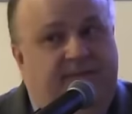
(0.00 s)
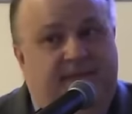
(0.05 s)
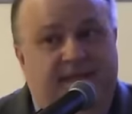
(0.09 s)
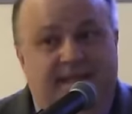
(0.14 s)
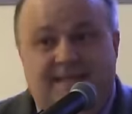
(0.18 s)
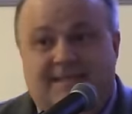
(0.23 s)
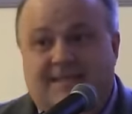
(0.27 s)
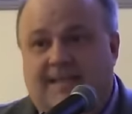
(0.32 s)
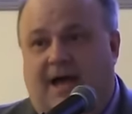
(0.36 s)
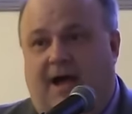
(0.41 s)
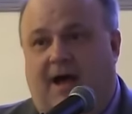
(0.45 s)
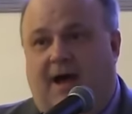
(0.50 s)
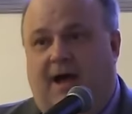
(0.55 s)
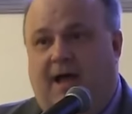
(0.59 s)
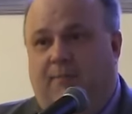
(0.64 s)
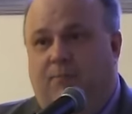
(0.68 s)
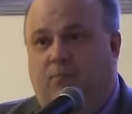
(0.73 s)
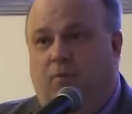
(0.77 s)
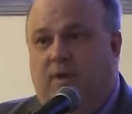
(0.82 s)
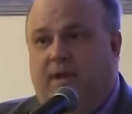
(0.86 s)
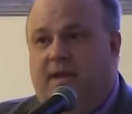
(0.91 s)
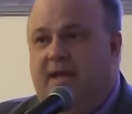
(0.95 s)
This
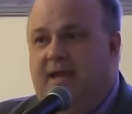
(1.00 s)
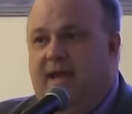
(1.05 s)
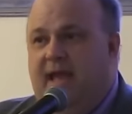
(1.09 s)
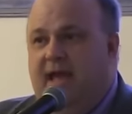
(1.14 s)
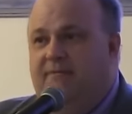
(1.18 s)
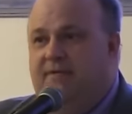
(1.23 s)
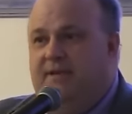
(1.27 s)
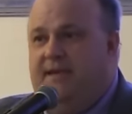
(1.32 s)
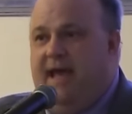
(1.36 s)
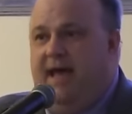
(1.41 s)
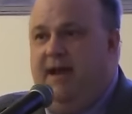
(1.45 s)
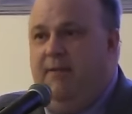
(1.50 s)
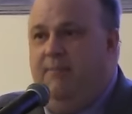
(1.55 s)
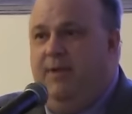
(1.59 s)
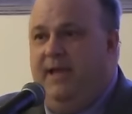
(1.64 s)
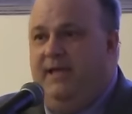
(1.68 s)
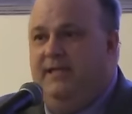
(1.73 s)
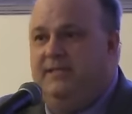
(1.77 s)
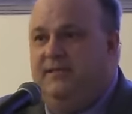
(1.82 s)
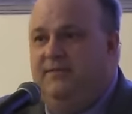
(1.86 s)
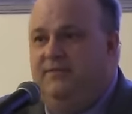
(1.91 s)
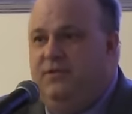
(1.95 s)
time, we didn't have a
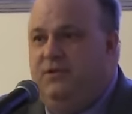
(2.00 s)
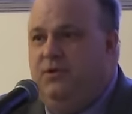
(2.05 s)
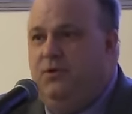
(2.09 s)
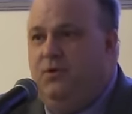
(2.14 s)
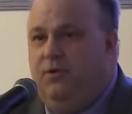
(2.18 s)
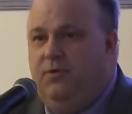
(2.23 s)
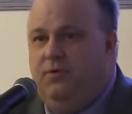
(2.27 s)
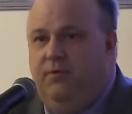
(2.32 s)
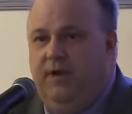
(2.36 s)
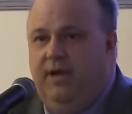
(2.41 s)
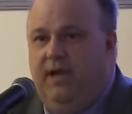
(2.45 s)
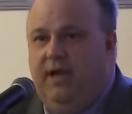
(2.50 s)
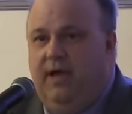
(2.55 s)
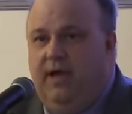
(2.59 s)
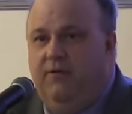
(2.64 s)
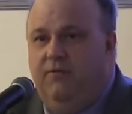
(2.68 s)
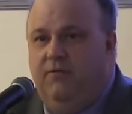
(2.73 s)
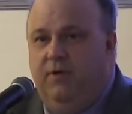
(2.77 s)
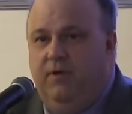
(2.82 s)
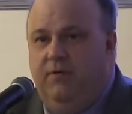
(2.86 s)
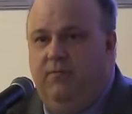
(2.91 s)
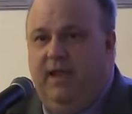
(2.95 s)
database of two or
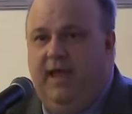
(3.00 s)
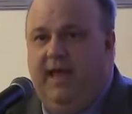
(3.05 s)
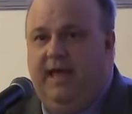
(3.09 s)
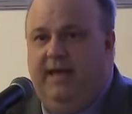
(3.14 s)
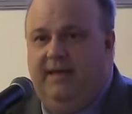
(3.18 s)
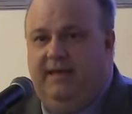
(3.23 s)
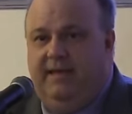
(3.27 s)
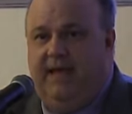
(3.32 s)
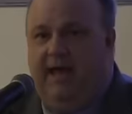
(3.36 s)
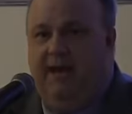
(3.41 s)
300. We had a